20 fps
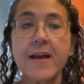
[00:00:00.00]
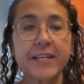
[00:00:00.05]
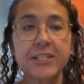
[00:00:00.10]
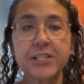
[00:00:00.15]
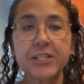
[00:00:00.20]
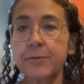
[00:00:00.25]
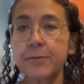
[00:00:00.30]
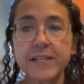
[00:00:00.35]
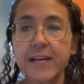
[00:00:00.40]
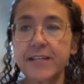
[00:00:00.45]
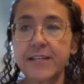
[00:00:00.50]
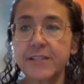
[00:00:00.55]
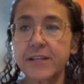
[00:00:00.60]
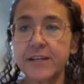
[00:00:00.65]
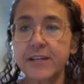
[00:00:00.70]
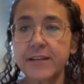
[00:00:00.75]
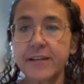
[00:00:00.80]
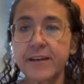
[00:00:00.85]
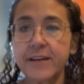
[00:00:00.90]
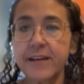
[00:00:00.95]
Jim has
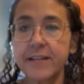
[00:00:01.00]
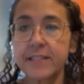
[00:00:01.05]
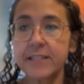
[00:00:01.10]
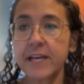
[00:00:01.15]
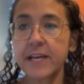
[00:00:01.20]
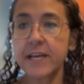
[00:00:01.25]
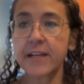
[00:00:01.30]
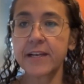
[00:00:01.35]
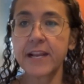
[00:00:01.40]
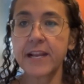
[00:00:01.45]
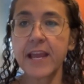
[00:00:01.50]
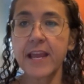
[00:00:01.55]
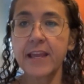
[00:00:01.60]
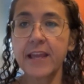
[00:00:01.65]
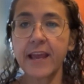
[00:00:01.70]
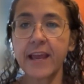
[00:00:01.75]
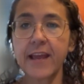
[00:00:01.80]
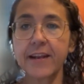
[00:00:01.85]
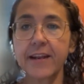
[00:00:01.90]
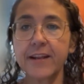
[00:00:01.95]
a
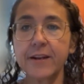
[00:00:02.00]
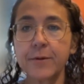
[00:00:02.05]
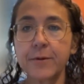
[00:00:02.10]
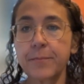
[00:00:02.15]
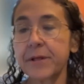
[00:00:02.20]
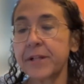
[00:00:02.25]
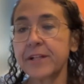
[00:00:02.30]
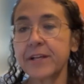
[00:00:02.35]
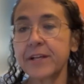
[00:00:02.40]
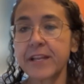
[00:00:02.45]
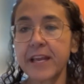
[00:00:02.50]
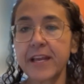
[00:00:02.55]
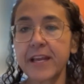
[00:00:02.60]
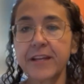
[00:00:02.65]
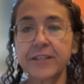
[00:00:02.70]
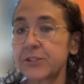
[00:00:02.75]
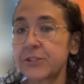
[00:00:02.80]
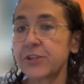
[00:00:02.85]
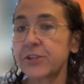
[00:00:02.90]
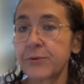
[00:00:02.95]
technique and an
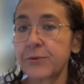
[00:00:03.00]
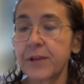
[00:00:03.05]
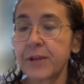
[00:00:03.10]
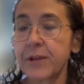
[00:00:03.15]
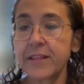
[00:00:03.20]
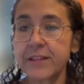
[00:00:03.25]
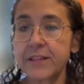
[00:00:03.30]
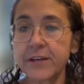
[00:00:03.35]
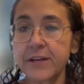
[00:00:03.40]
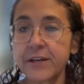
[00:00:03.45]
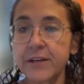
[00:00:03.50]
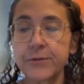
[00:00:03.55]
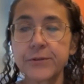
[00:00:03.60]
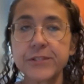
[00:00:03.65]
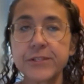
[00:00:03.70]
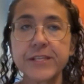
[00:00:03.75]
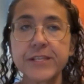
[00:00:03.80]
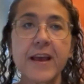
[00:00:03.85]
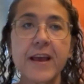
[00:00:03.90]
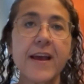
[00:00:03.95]
ability to get
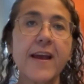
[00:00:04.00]
those